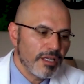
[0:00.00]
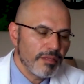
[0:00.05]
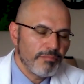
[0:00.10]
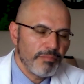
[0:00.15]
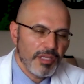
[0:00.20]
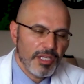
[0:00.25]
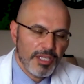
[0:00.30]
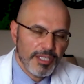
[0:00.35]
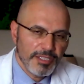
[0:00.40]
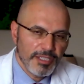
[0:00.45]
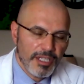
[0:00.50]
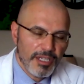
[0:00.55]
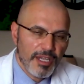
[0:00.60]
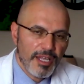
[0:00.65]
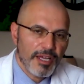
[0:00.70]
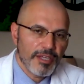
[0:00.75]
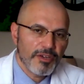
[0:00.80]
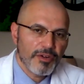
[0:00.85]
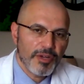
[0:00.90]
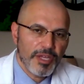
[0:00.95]
blood
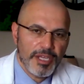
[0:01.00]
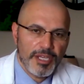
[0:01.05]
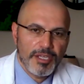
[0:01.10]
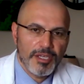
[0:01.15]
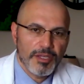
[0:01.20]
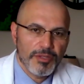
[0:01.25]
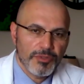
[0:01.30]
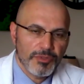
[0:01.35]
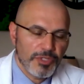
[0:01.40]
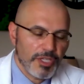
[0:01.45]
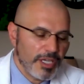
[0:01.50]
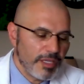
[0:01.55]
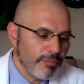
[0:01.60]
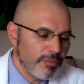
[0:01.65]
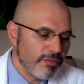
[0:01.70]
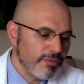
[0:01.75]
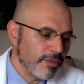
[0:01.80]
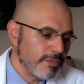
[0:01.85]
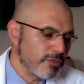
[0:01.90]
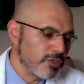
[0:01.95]
clot, or any other type
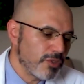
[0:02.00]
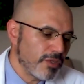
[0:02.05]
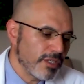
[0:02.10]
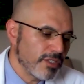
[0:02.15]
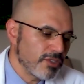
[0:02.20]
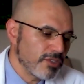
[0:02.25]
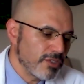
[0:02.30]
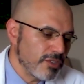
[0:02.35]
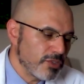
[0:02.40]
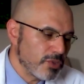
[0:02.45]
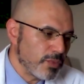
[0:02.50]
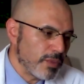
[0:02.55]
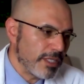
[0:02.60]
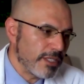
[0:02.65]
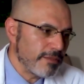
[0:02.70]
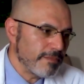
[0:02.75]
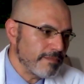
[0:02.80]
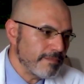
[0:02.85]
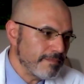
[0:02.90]
of obstruction as well.